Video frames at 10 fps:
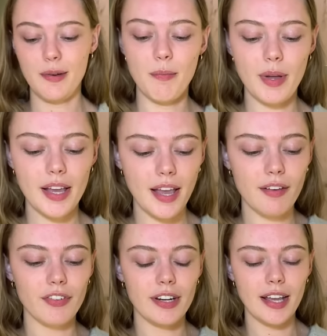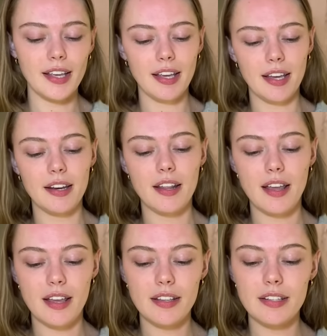in my everyday kit
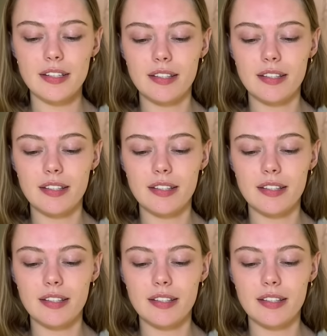is